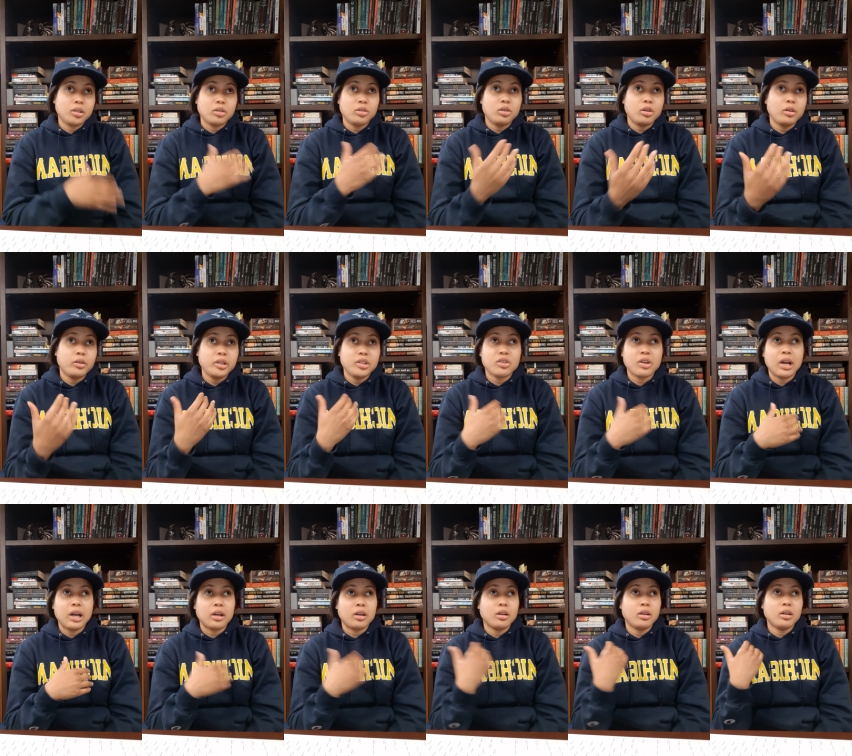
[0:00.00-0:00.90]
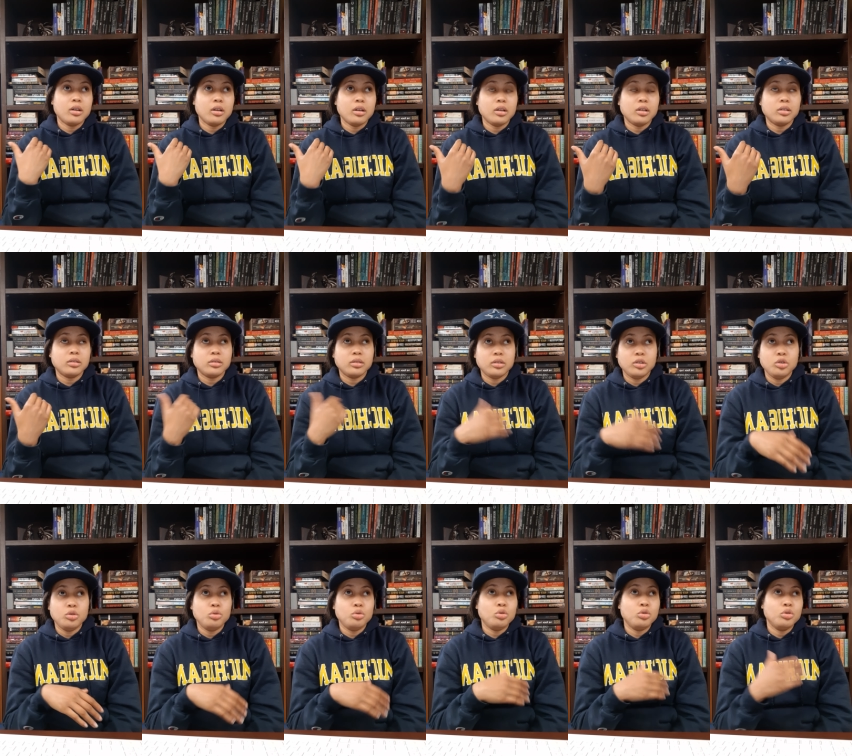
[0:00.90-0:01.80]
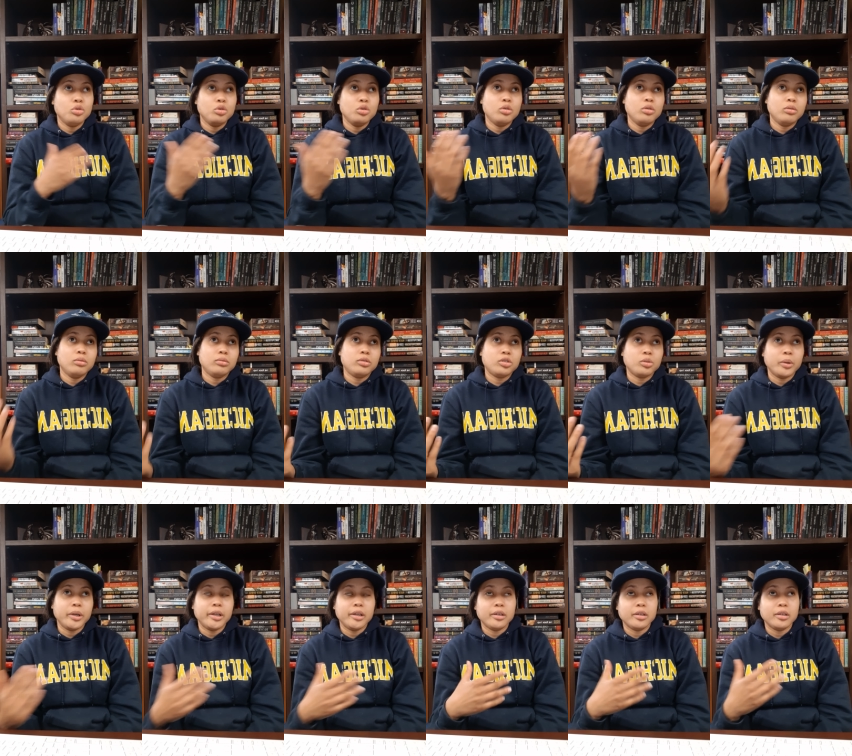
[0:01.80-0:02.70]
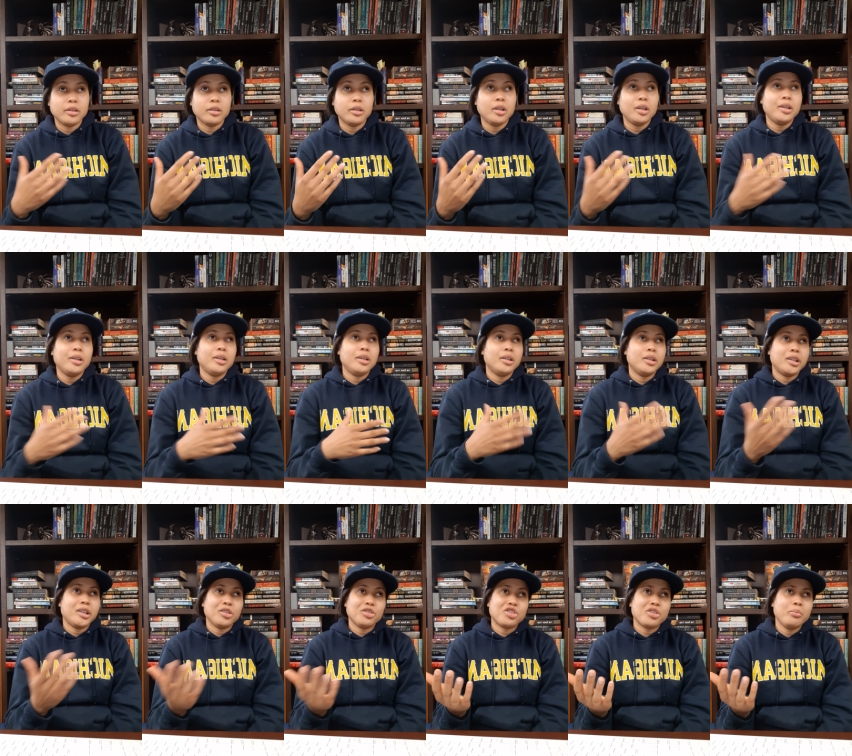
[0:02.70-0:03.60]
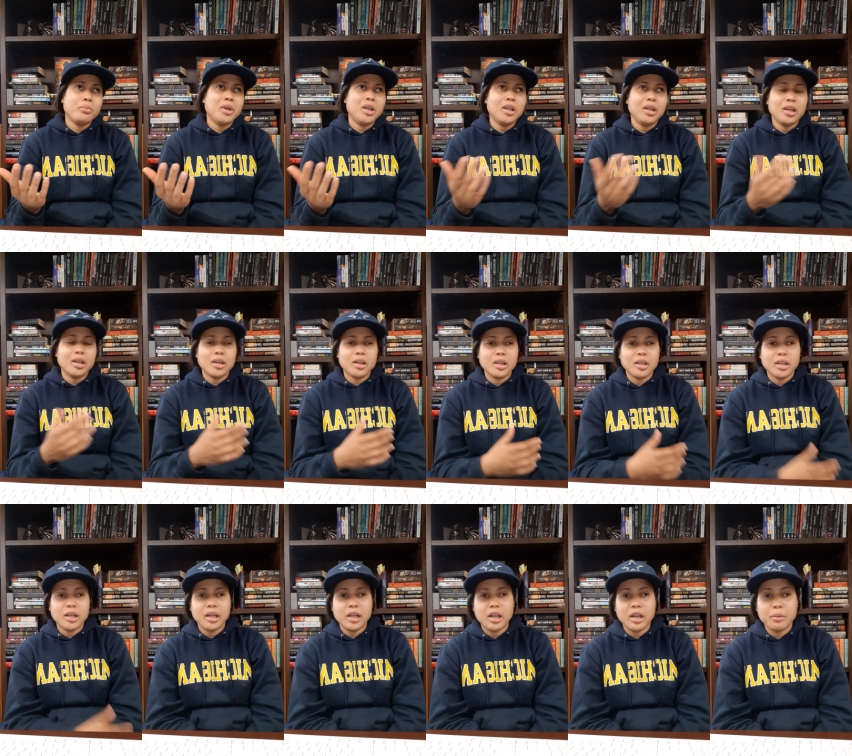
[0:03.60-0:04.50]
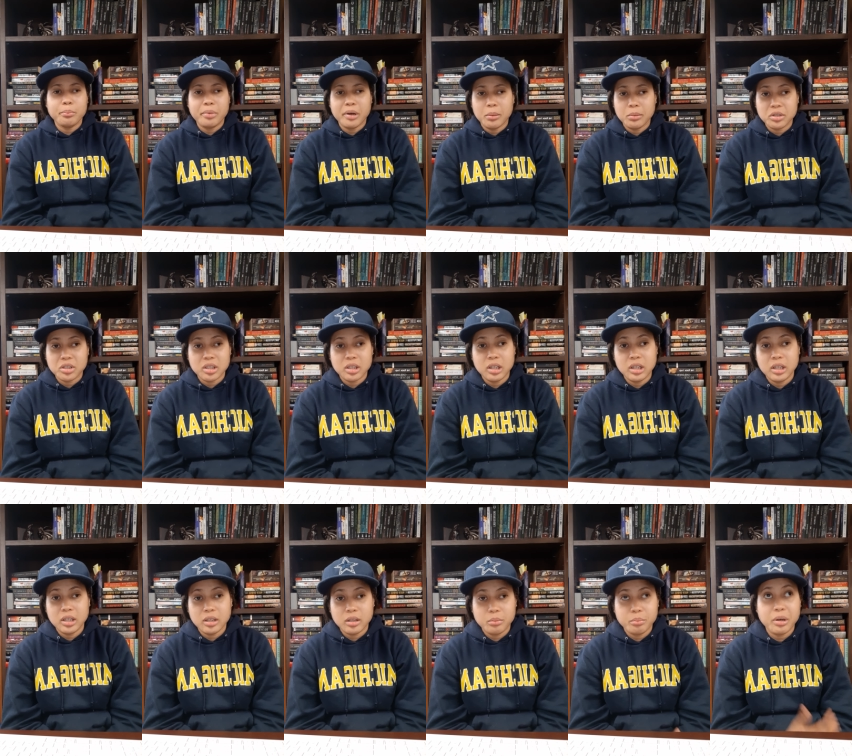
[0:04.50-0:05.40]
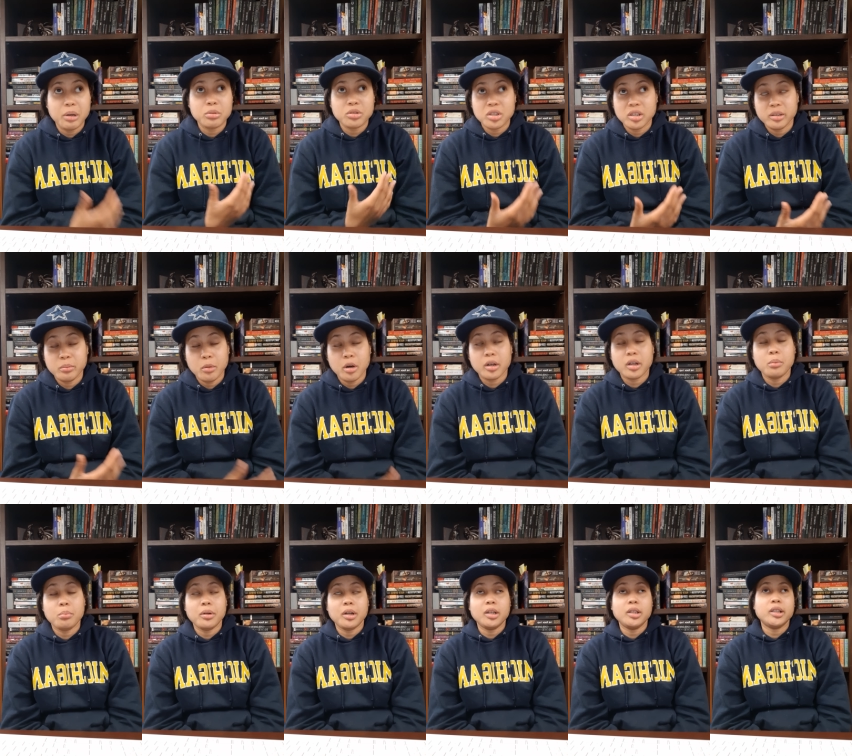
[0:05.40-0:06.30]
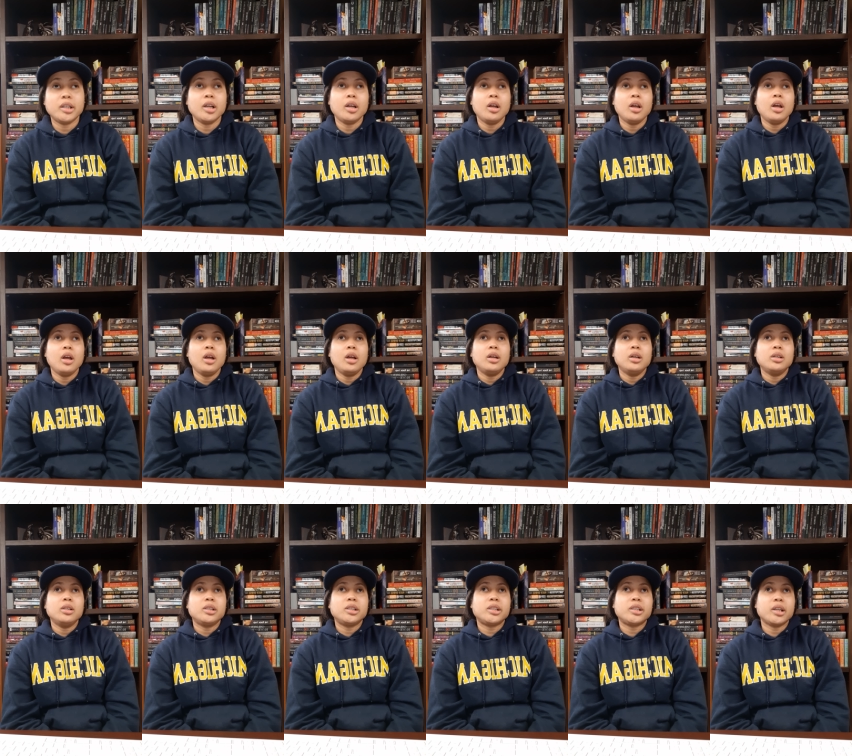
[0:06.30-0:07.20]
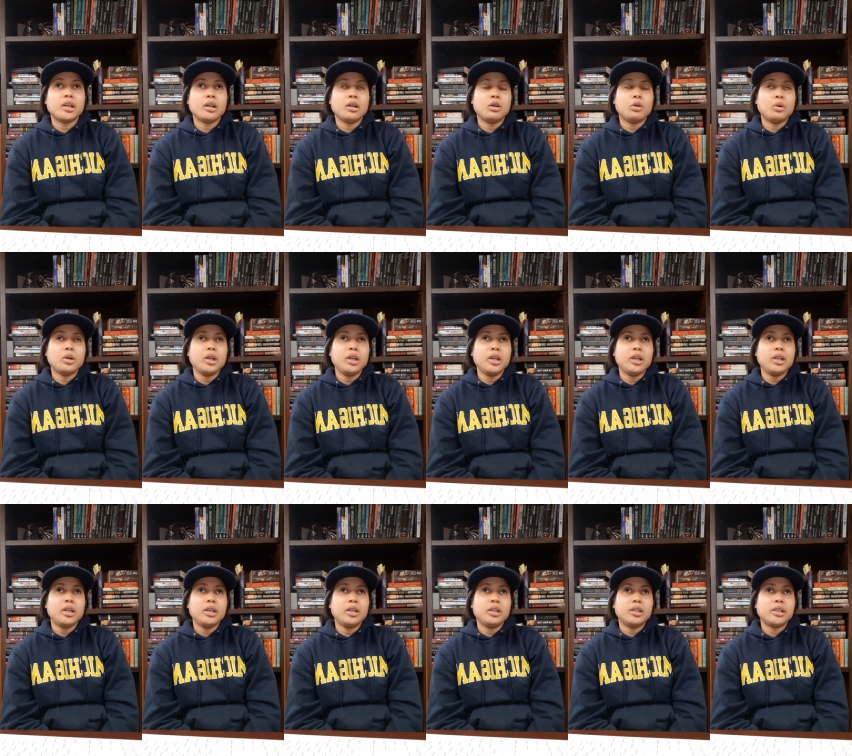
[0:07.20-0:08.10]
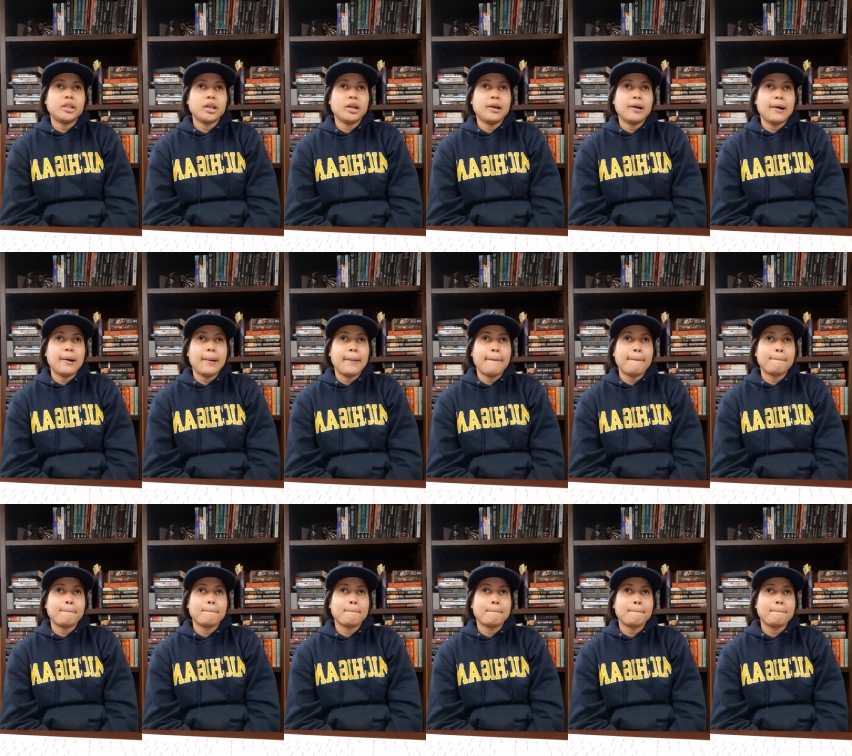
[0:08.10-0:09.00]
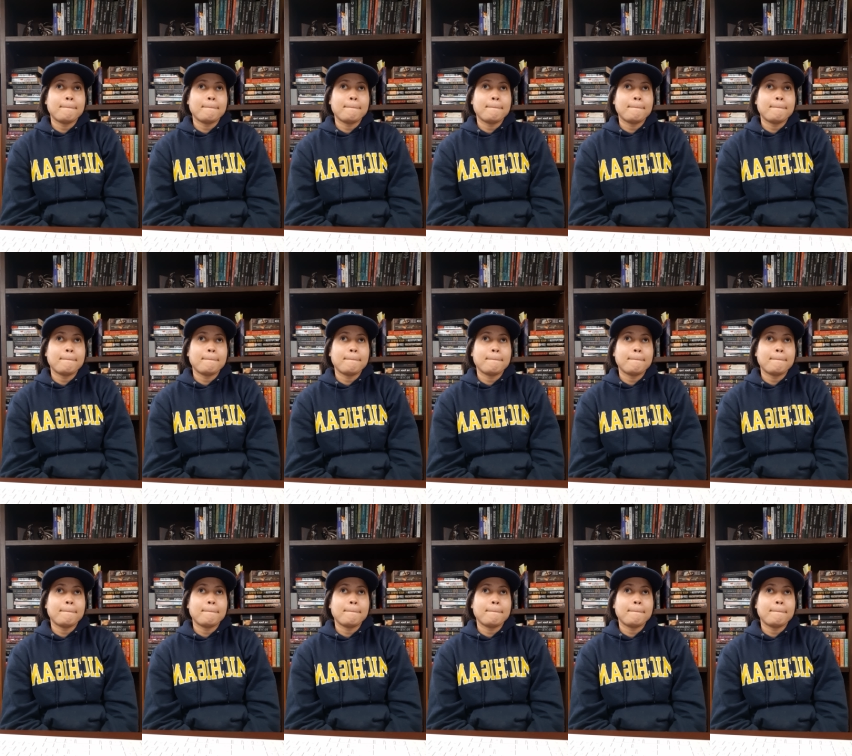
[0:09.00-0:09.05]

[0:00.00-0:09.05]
QueryTracker, Google, Twitter, social media, and publishing, Publishers Marketplace. So it is um,